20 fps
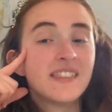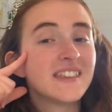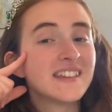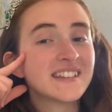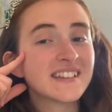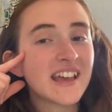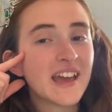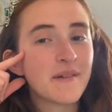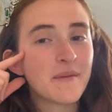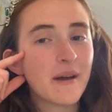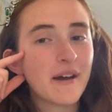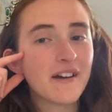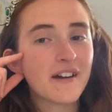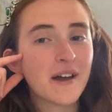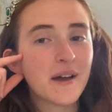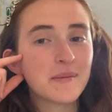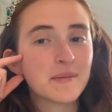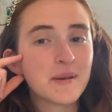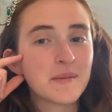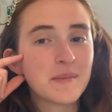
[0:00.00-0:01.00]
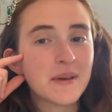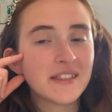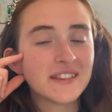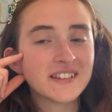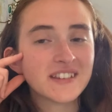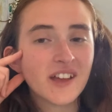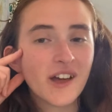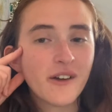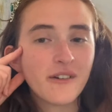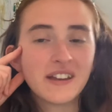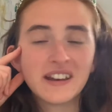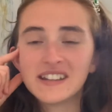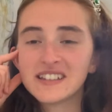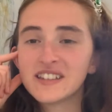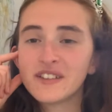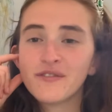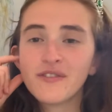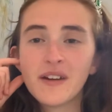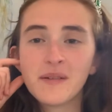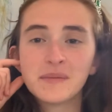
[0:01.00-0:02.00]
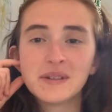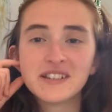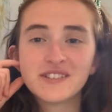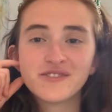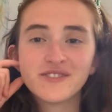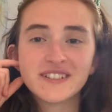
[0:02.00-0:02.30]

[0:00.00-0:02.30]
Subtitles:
This came out a couple of months ago, and it's a feminist